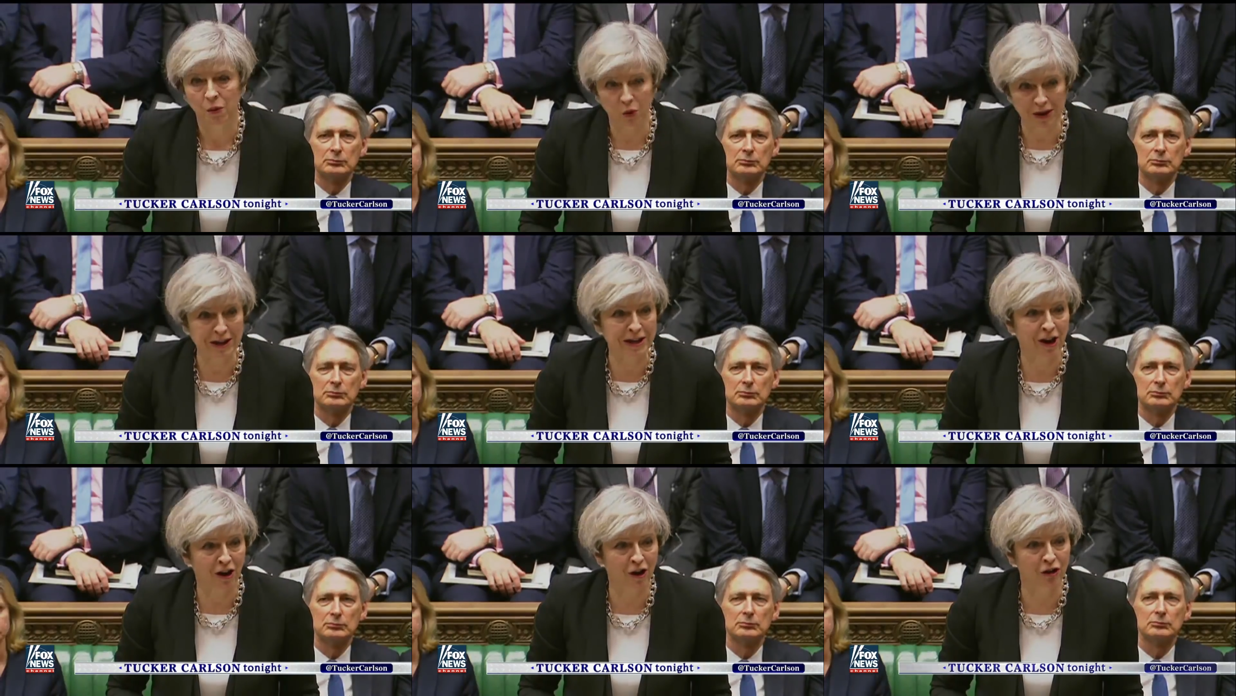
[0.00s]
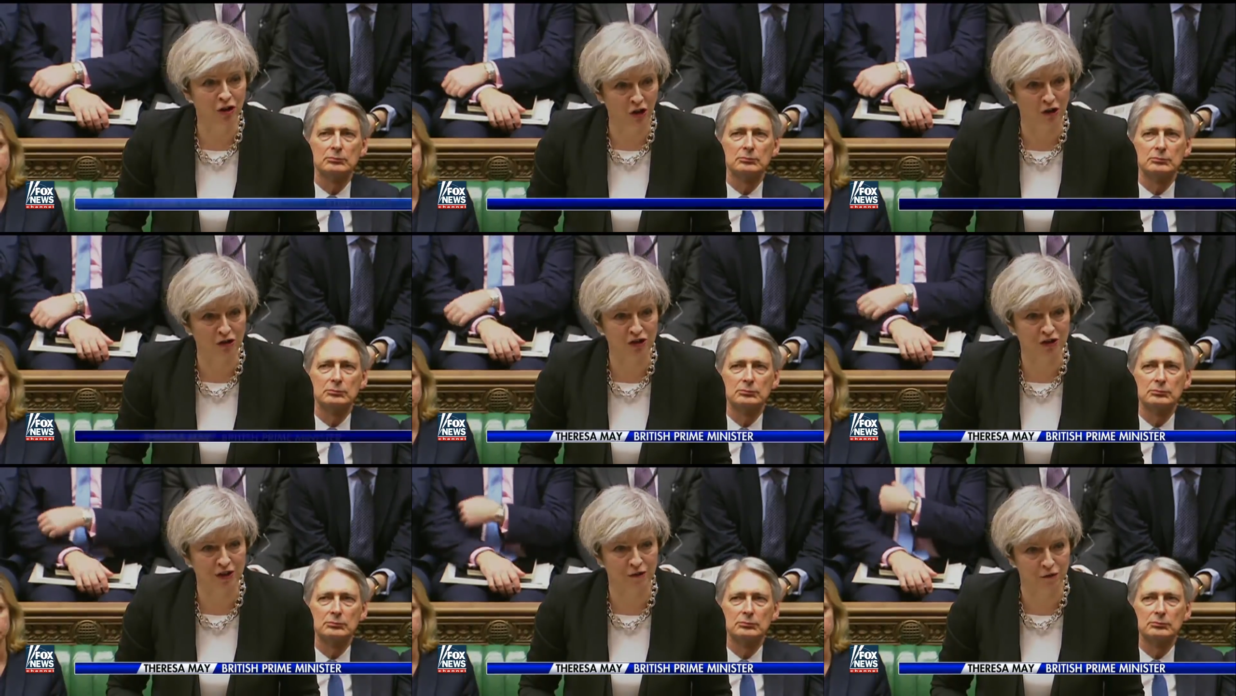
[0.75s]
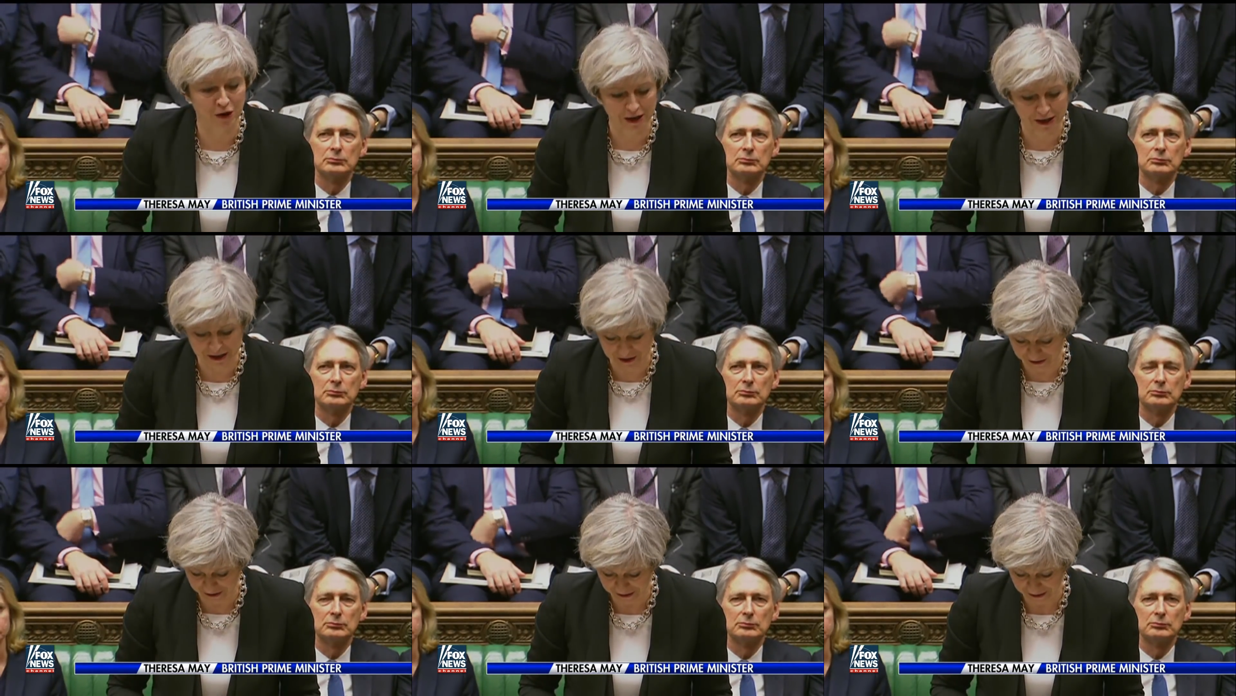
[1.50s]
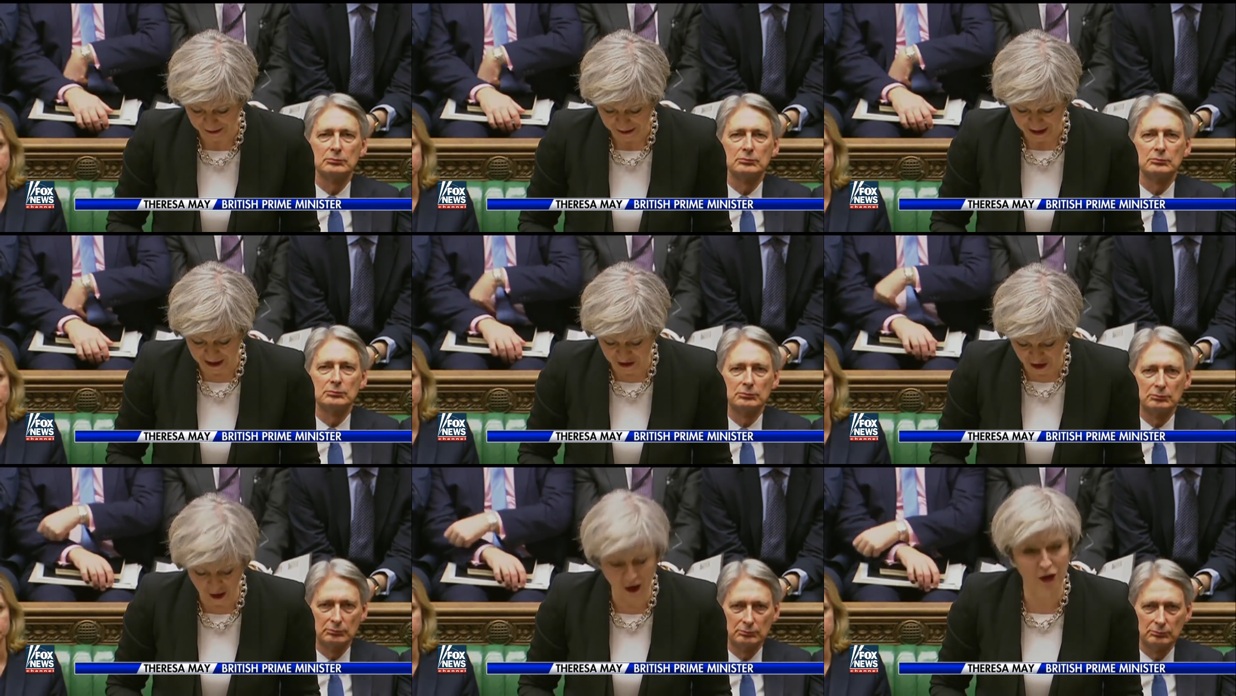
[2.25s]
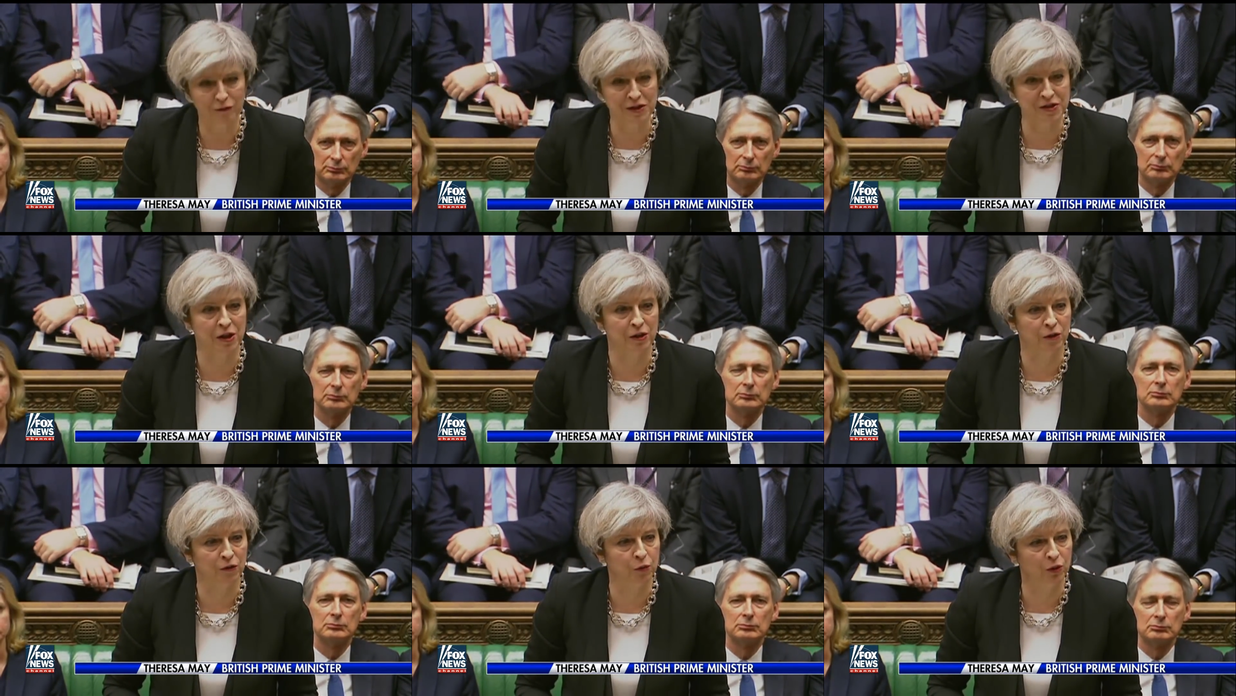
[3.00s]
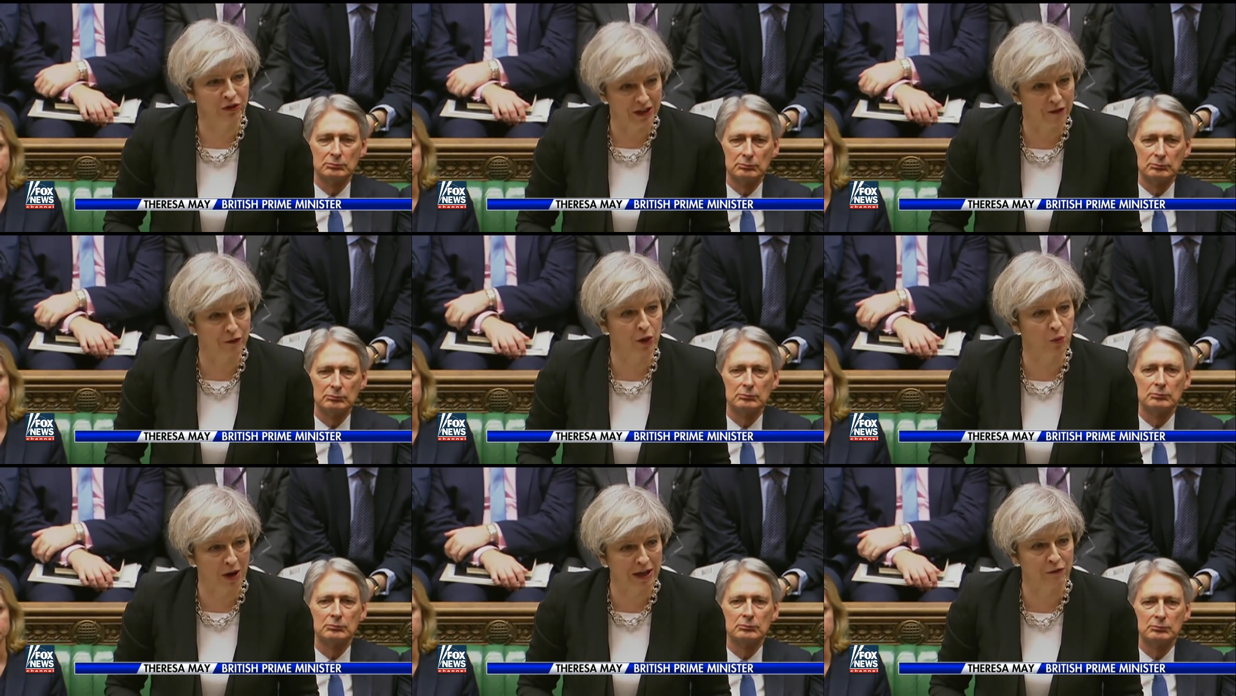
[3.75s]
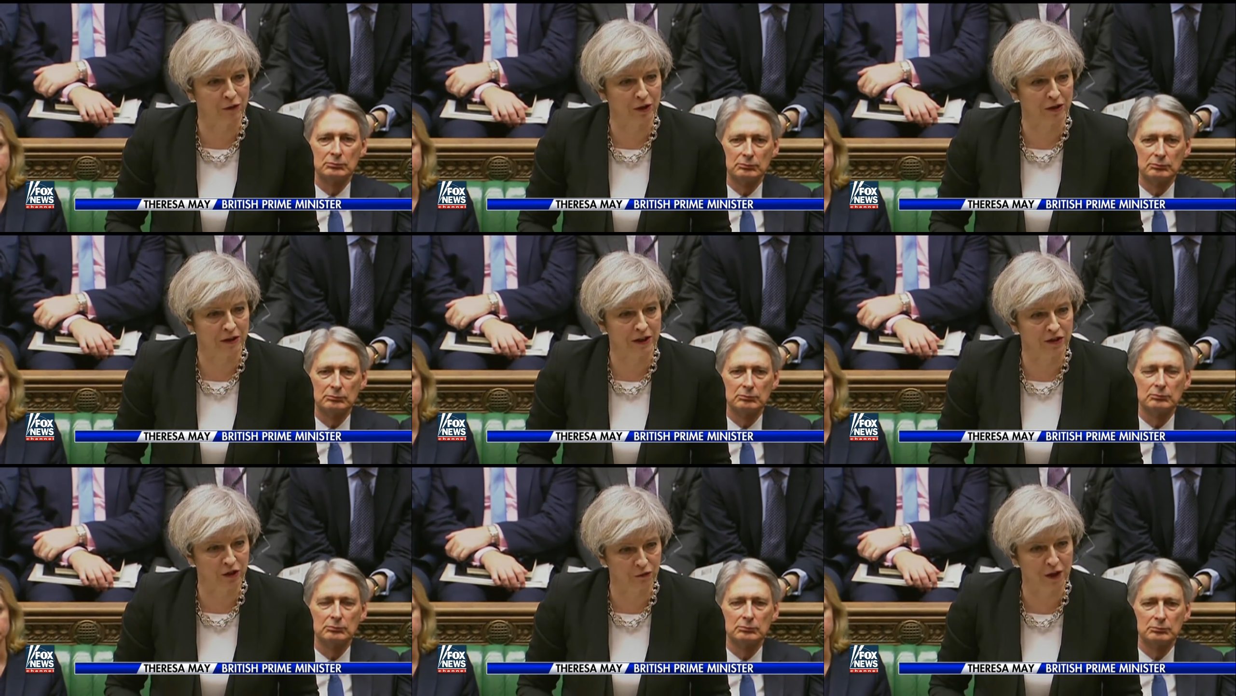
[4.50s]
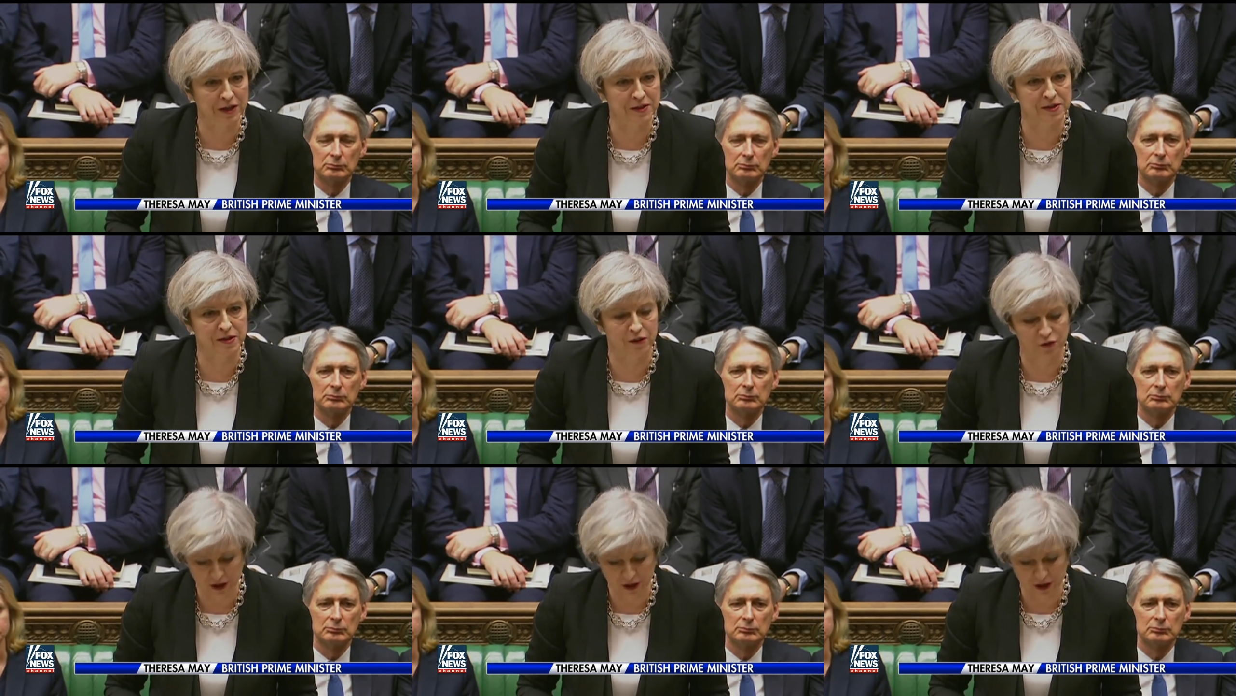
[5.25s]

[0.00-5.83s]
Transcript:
Speaker 1: We are not afraid, and our resolve will never waver in the face of